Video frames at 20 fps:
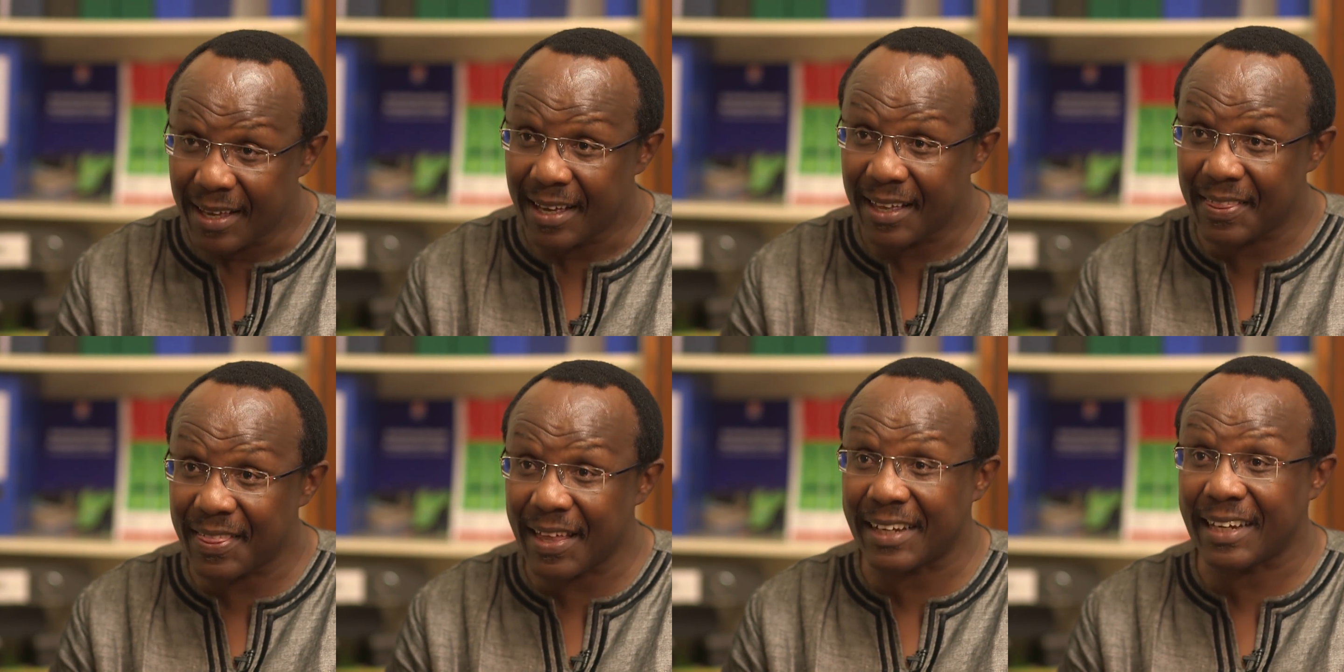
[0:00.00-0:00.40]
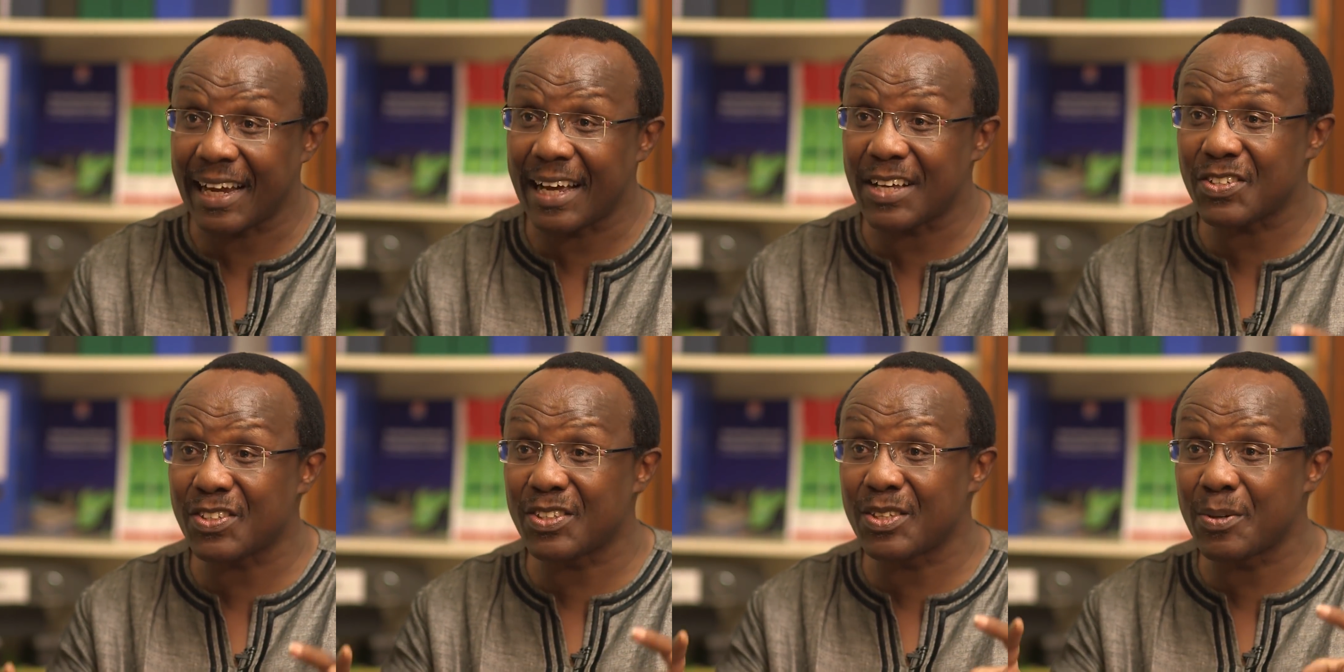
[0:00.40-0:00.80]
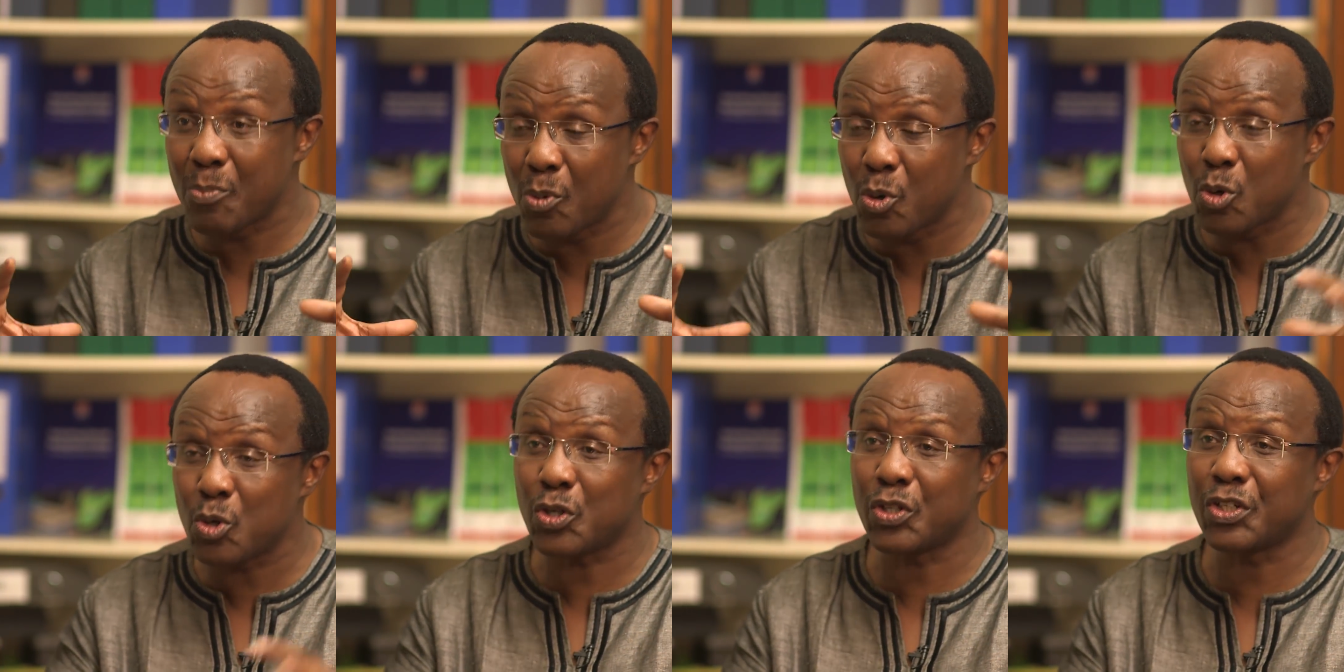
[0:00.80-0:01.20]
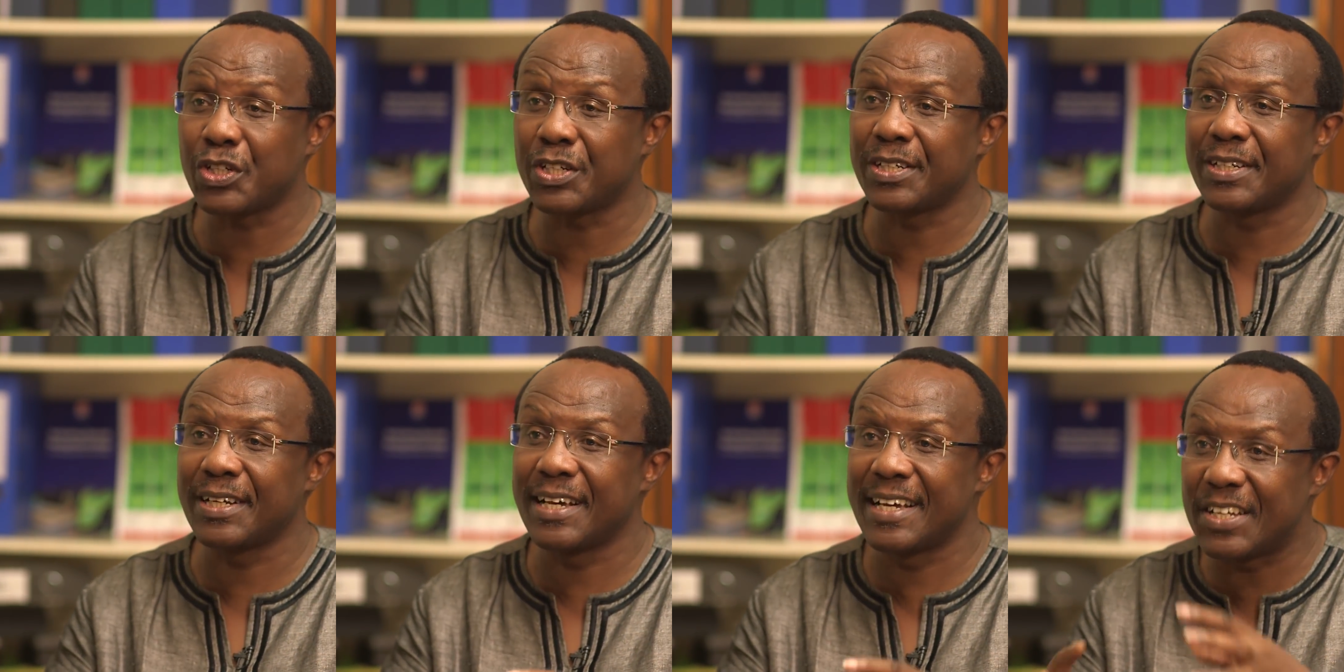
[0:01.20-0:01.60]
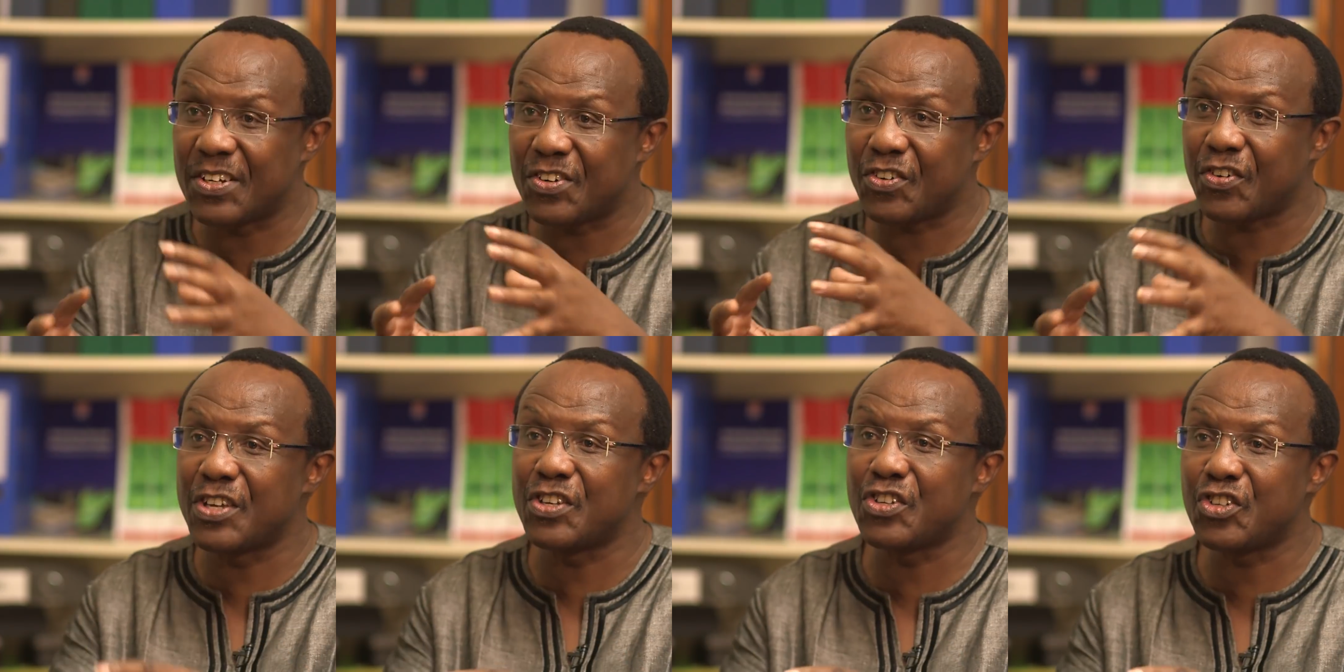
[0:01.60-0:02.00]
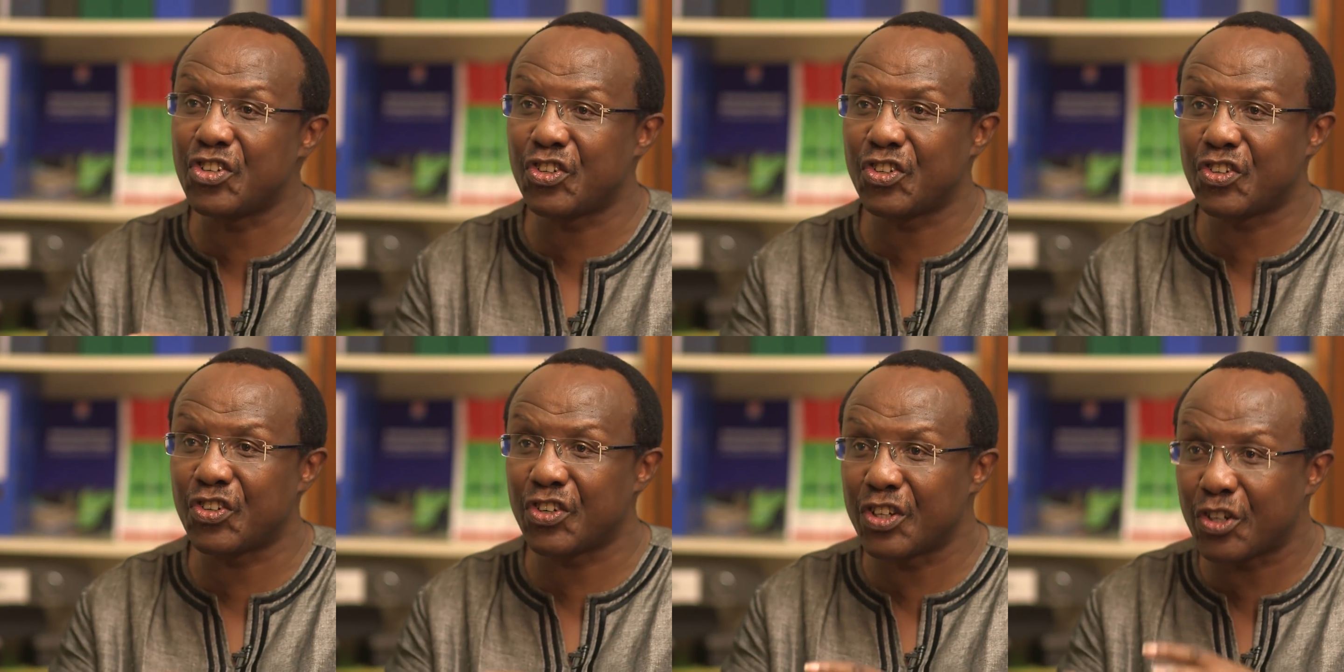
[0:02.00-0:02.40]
that has the most entrenched